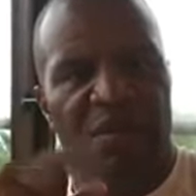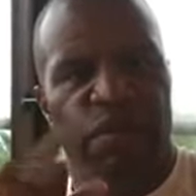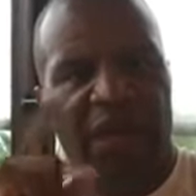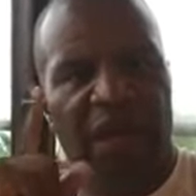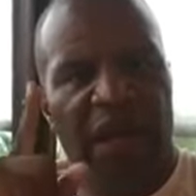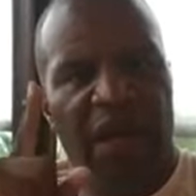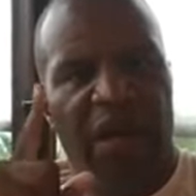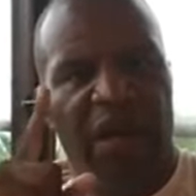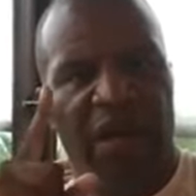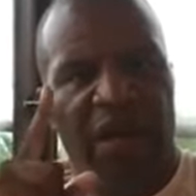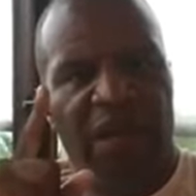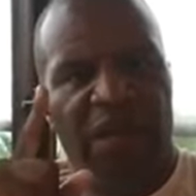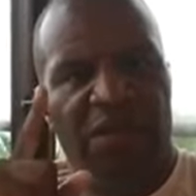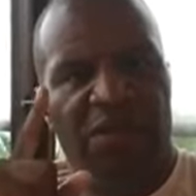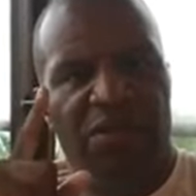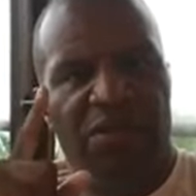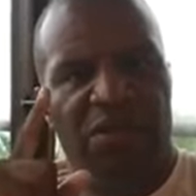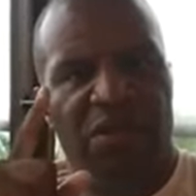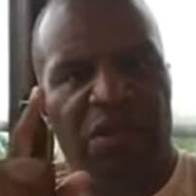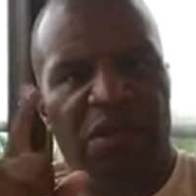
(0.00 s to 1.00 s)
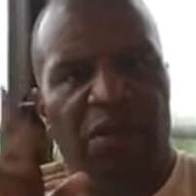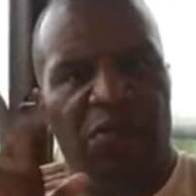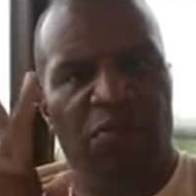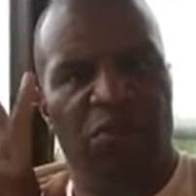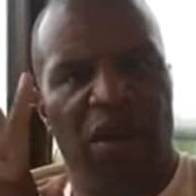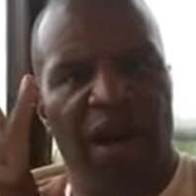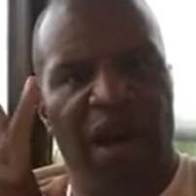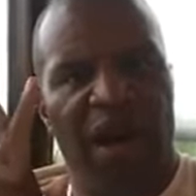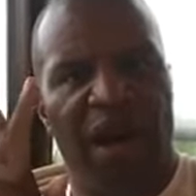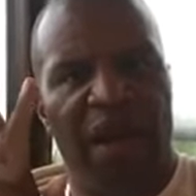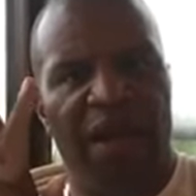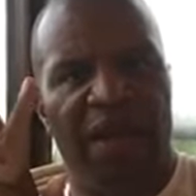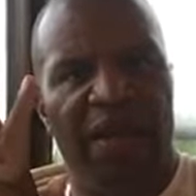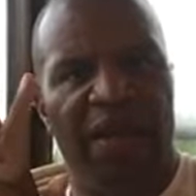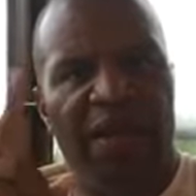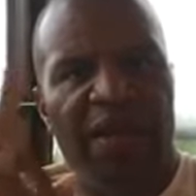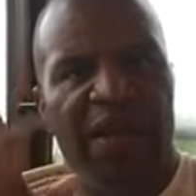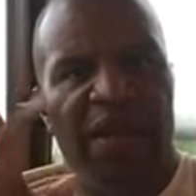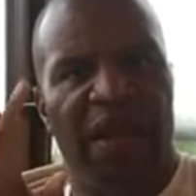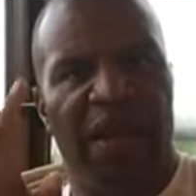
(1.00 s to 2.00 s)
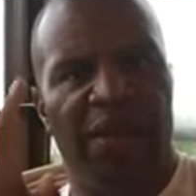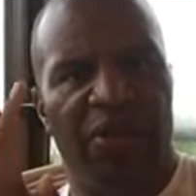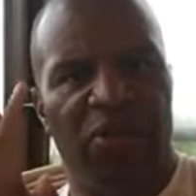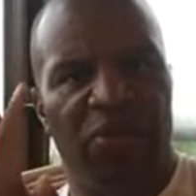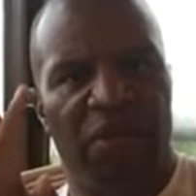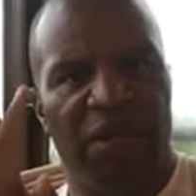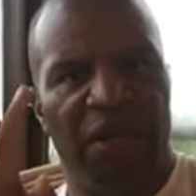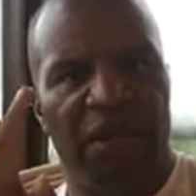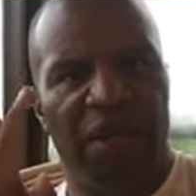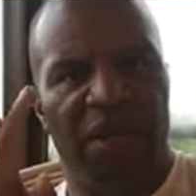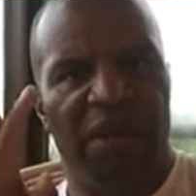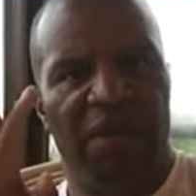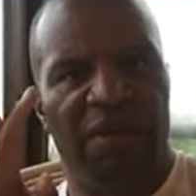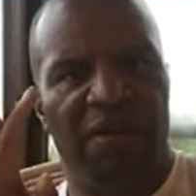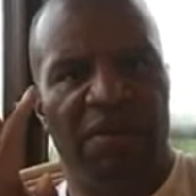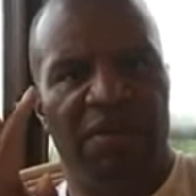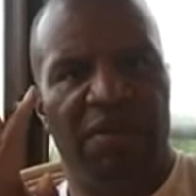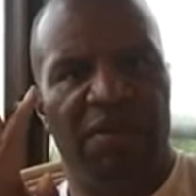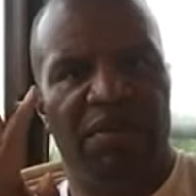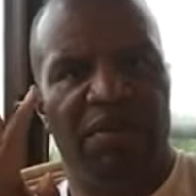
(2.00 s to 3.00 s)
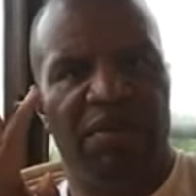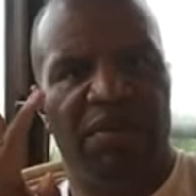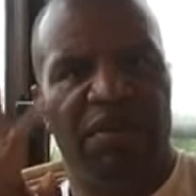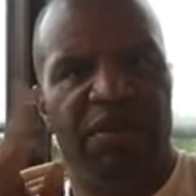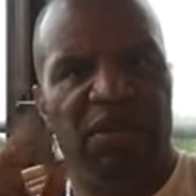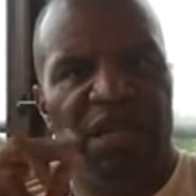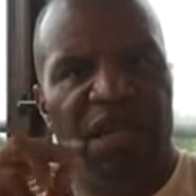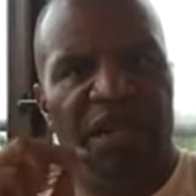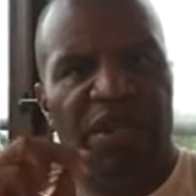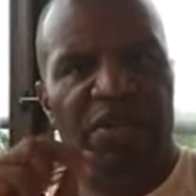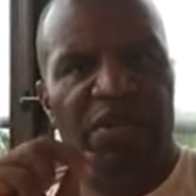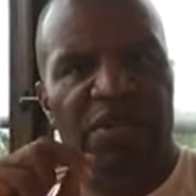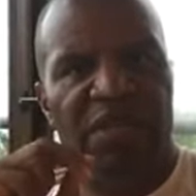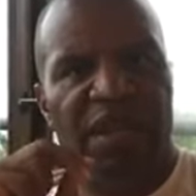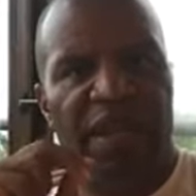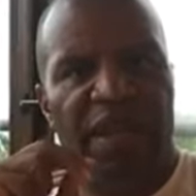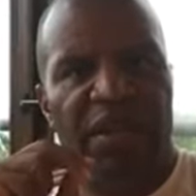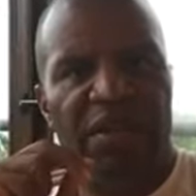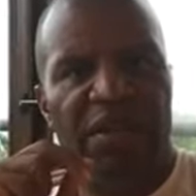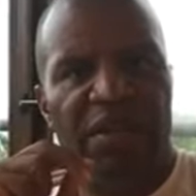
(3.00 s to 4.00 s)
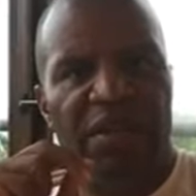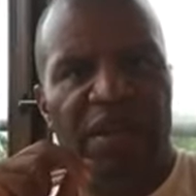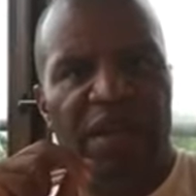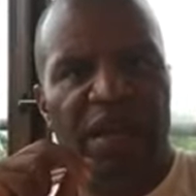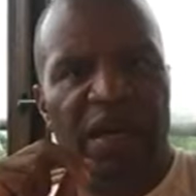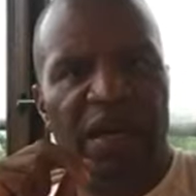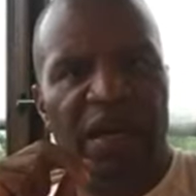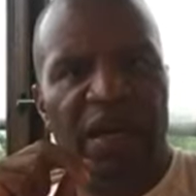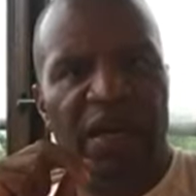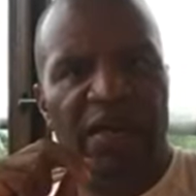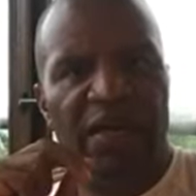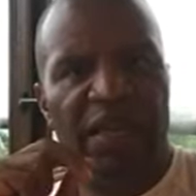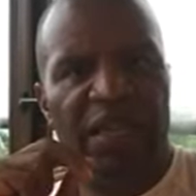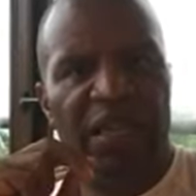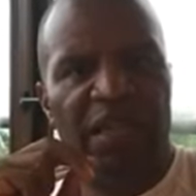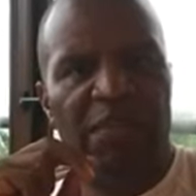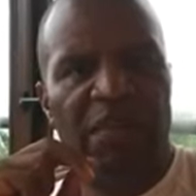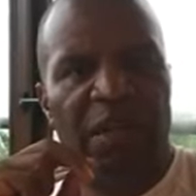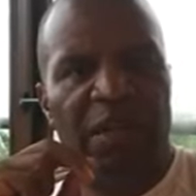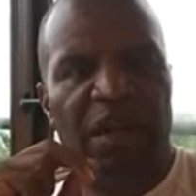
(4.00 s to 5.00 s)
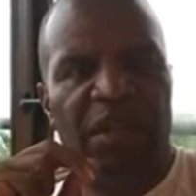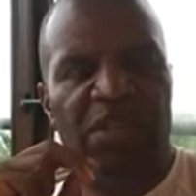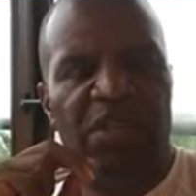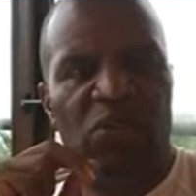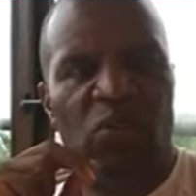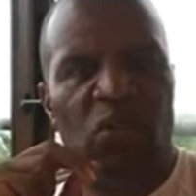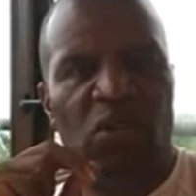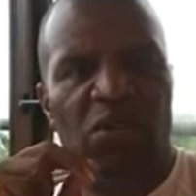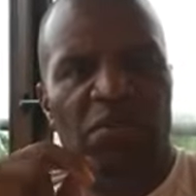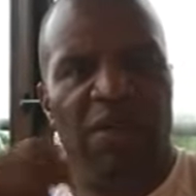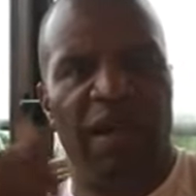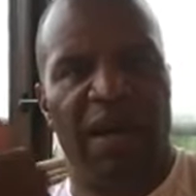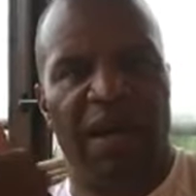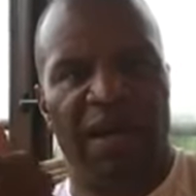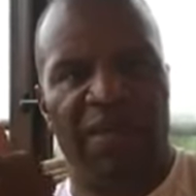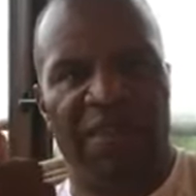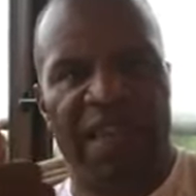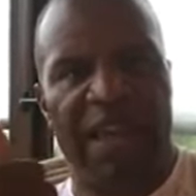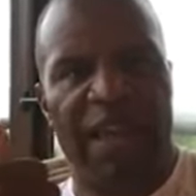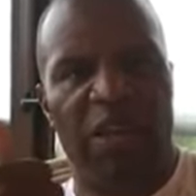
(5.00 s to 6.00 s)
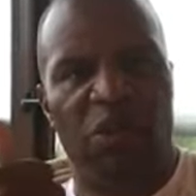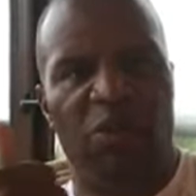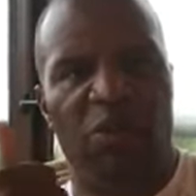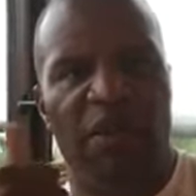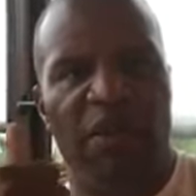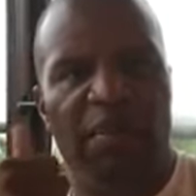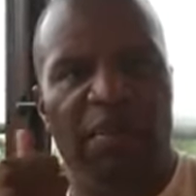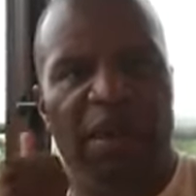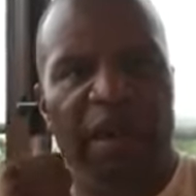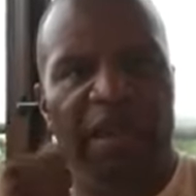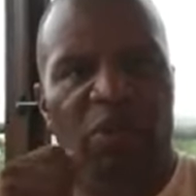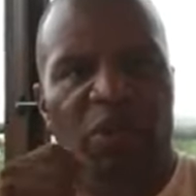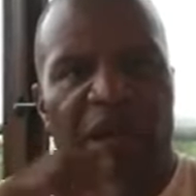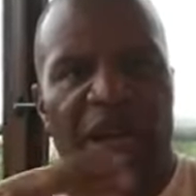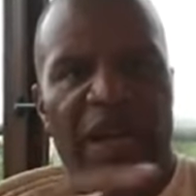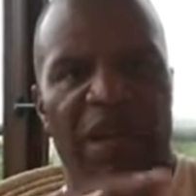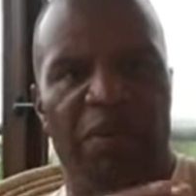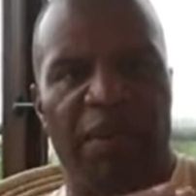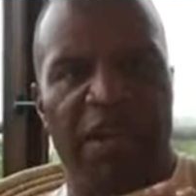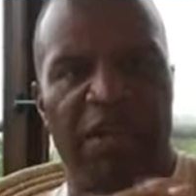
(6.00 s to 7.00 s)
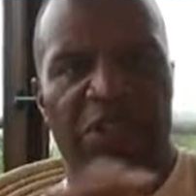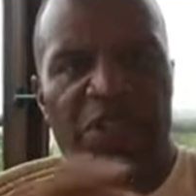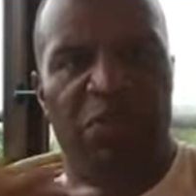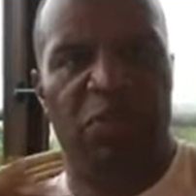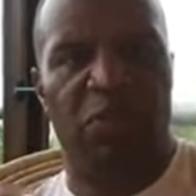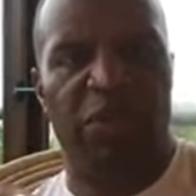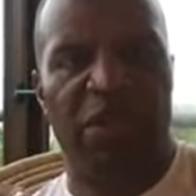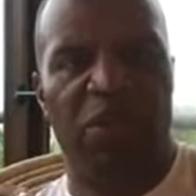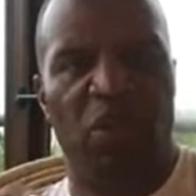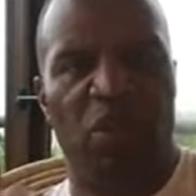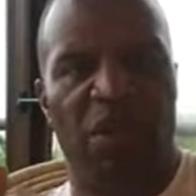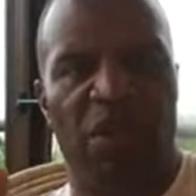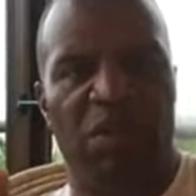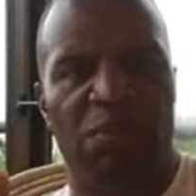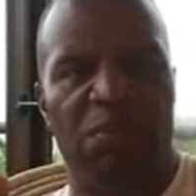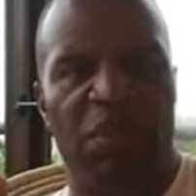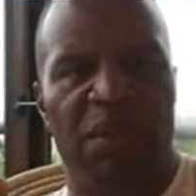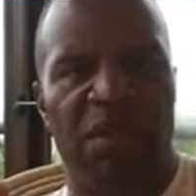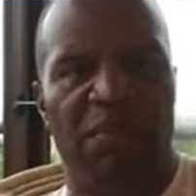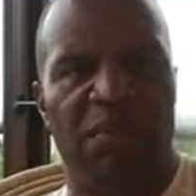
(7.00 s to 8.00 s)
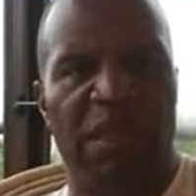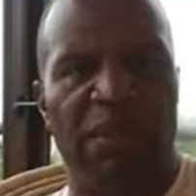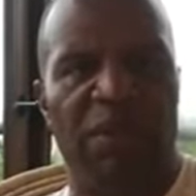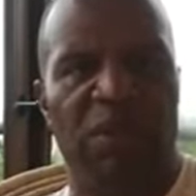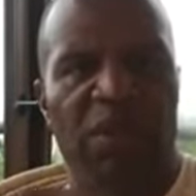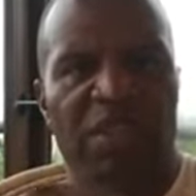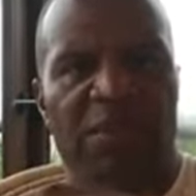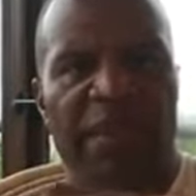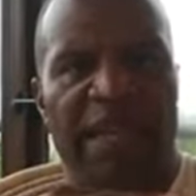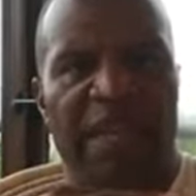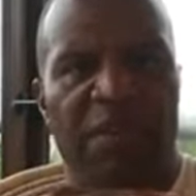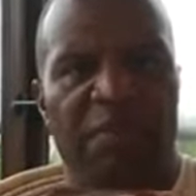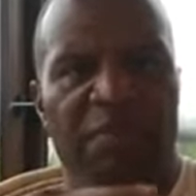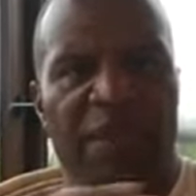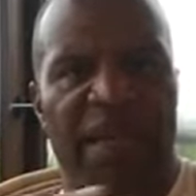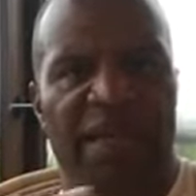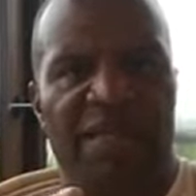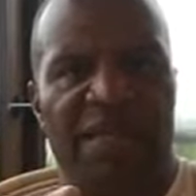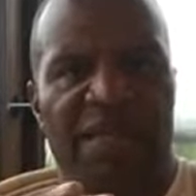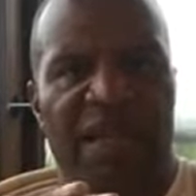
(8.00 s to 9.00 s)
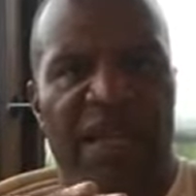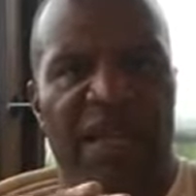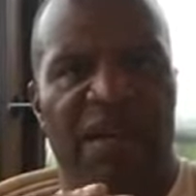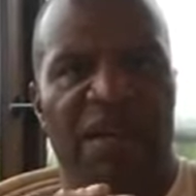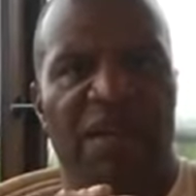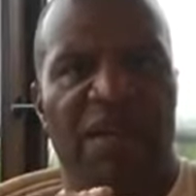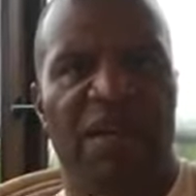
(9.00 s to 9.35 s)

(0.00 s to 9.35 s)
Arrogance, pride, and greed. Daryl said, uh, get the memo. I just ordered mine. Thank you. By the way, everybody should pre-order the book, The Memo. Let's make it a bestseller.